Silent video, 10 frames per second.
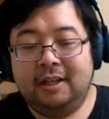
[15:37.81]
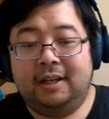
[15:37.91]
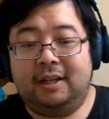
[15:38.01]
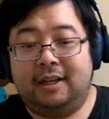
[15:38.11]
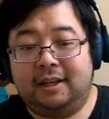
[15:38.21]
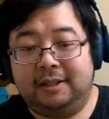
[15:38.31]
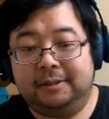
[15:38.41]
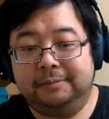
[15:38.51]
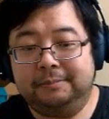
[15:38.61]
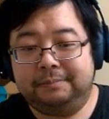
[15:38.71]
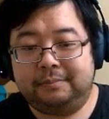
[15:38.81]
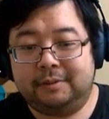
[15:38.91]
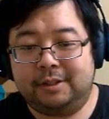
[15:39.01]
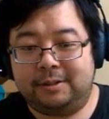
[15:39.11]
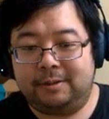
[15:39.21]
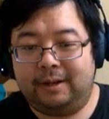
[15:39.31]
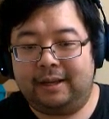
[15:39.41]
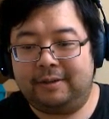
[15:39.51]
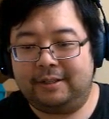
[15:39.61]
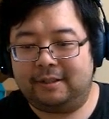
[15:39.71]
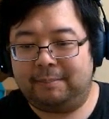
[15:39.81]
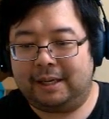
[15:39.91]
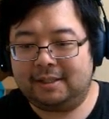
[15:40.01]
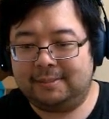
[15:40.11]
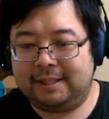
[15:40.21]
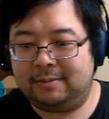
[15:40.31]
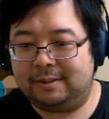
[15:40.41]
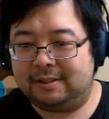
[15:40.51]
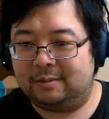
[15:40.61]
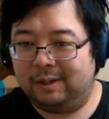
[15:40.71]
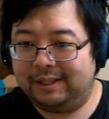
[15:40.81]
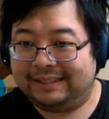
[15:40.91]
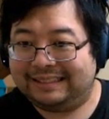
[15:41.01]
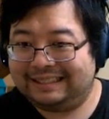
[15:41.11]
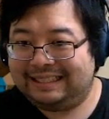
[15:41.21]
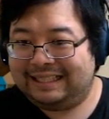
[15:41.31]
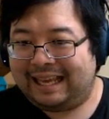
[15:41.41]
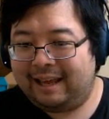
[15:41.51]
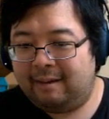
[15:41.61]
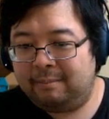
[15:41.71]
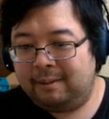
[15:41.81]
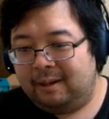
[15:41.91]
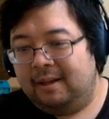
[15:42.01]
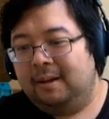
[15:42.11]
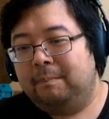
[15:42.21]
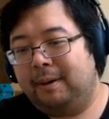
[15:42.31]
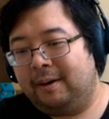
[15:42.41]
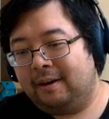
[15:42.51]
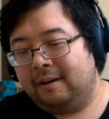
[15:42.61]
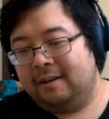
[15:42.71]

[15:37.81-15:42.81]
to increase your box space, which is 1 CM per.